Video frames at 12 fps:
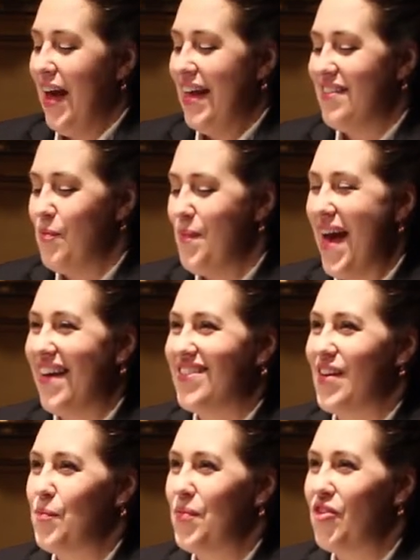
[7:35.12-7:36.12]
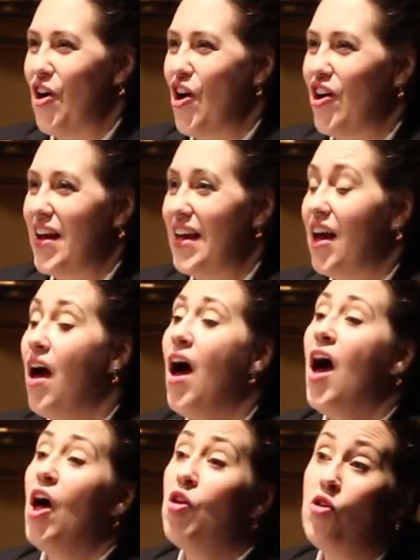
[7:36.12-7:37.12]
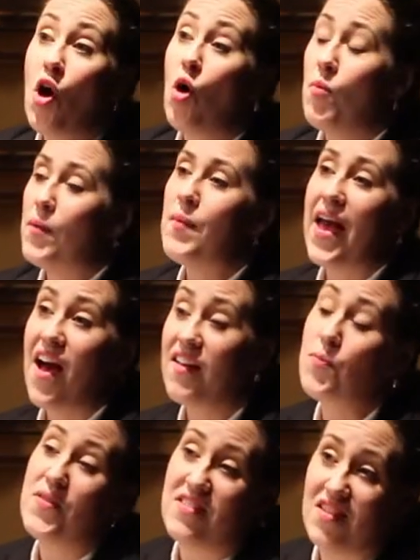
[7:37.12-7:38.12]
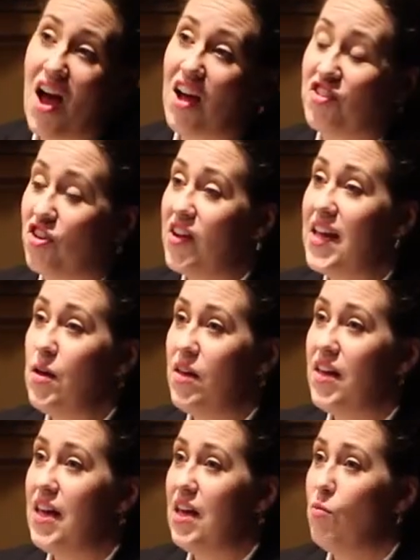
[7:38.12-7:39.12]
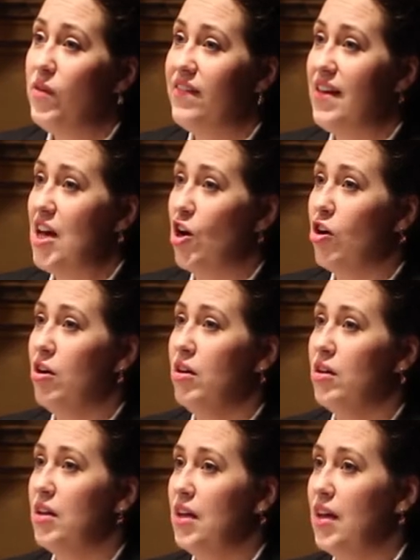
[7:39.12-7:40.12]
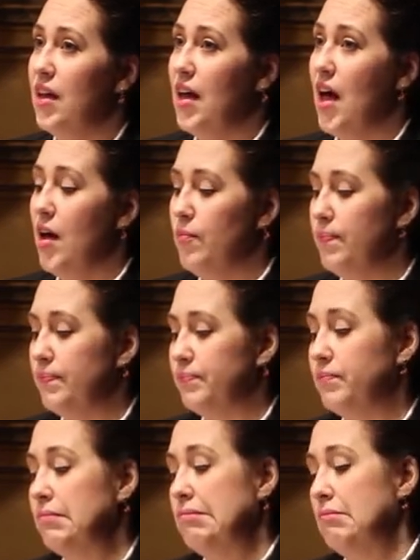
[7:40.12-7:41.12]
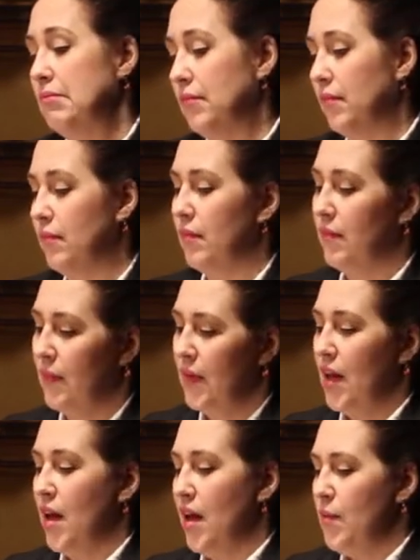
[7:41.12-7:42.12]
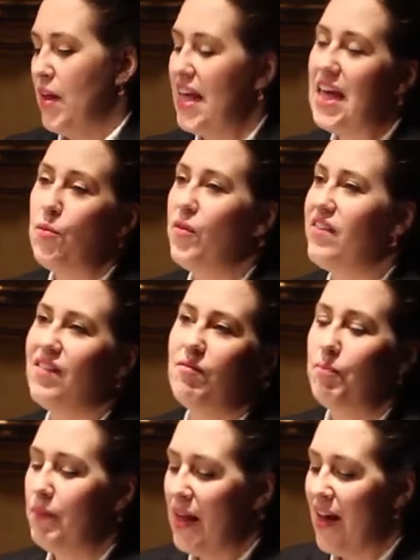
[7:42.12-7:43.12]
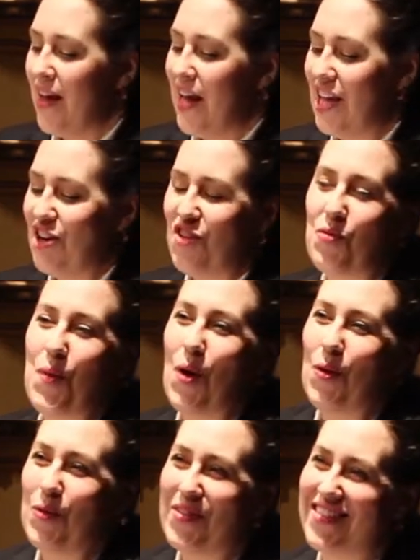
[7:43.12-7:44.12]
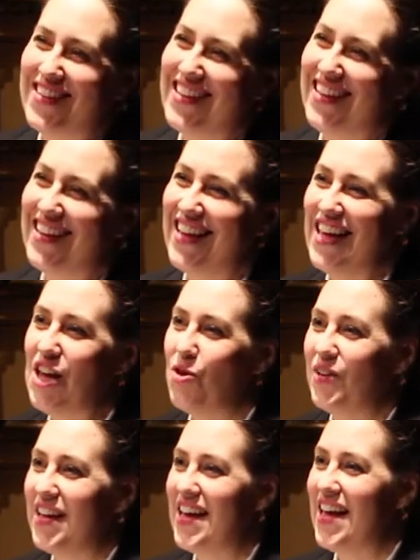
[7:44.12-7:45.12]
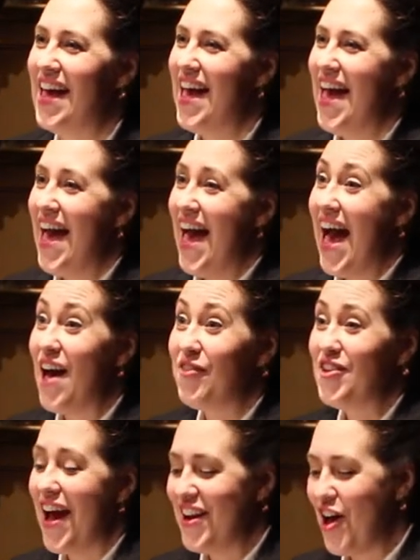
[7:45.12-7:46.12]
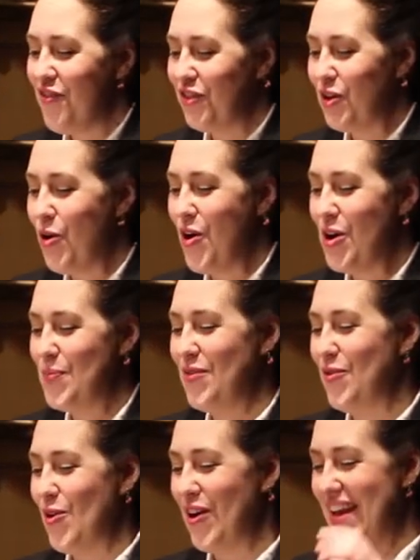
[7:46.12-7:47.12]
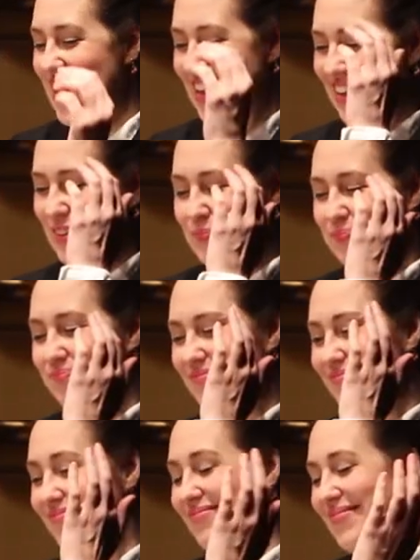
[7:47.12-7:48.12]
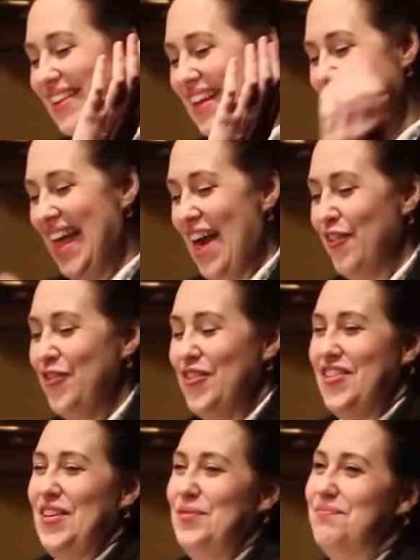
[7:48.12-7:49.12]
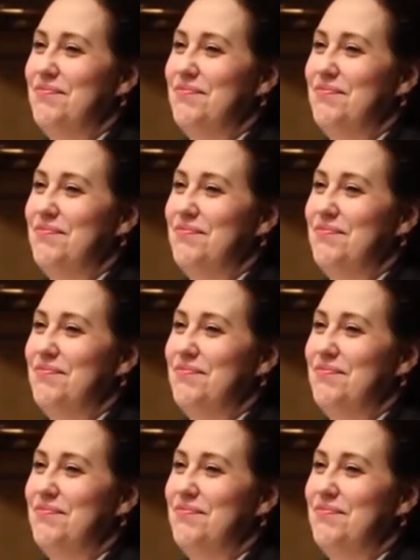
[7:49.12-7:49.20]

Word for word: It's a mess, I'm sorry. No, my husband's a doctor. He, he was here. Uh, but he was indisposed. He only half tied off the cord before he left.